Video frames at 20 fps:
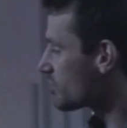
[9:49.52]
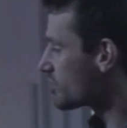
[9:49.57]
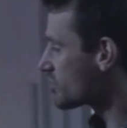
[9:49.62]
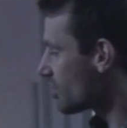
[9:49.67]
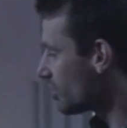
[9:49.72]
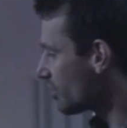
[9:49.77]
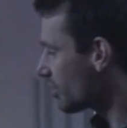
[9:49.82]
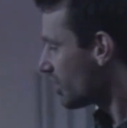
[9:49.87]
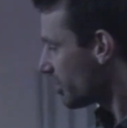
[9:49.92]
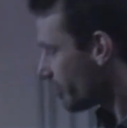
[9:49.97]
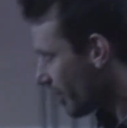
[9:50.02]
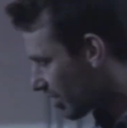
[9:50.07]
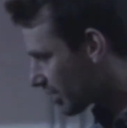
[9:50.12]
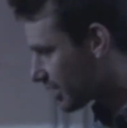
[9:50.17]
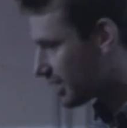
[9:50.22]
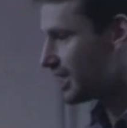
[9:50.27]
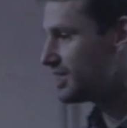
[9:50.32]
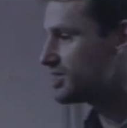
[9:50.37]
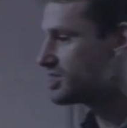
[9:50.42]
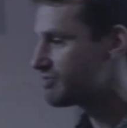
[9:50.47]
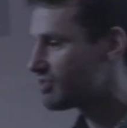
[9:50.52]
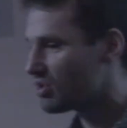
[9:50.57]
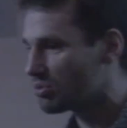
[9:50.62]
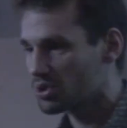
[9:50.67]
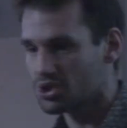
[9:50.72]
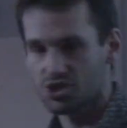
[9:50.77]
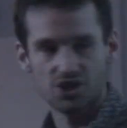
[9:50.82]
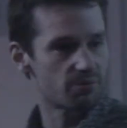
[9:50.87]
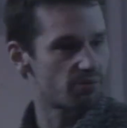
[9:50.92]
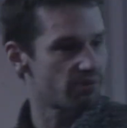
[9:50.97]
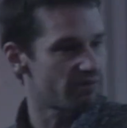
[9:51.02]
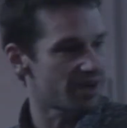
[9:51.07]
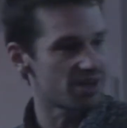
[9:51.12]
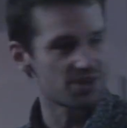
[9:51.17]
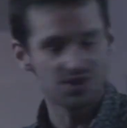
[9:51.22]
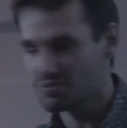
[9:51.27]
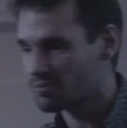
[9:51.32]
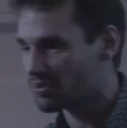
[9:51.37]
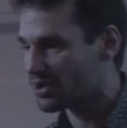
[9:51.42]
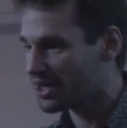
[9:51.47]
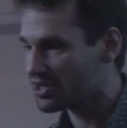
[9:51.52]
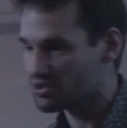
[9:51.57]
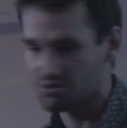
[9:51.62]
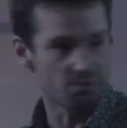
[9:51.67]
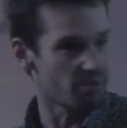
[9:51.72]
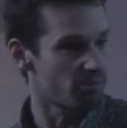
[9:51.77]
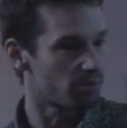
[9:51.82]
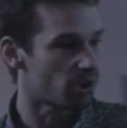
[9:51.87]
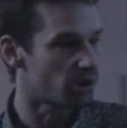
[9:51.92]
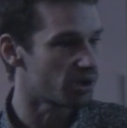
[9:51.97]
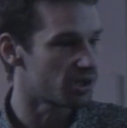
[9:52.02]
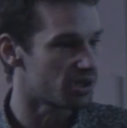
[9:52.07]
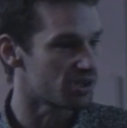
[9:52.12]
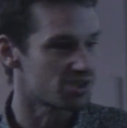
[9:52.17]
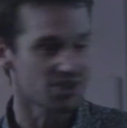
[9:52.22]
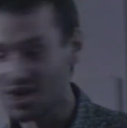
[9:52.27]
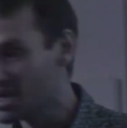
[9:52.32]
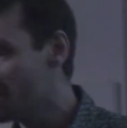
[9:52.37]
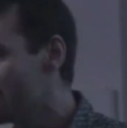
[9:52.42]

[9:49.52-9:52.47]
who's talking about collective ownership of enterprise from employees.